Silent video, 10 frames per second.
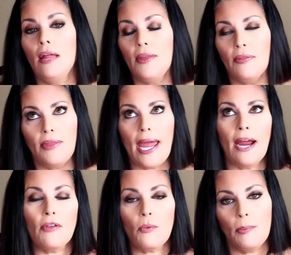the
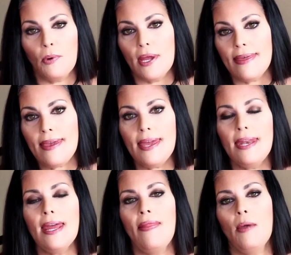air that we breathe
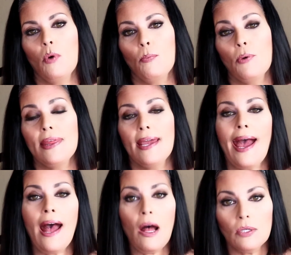in, and then we're breathing
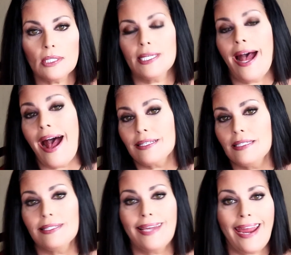out
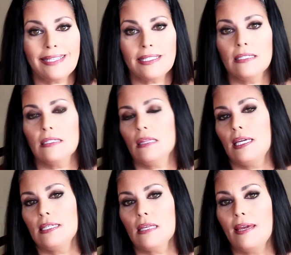toxins, gases, and
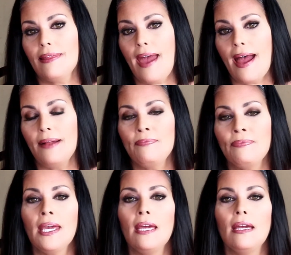things like that.
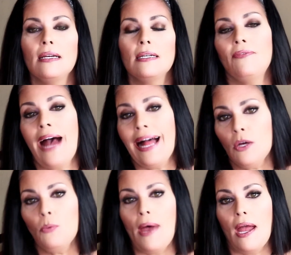
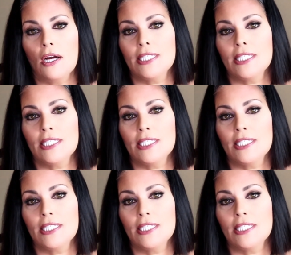Followed by our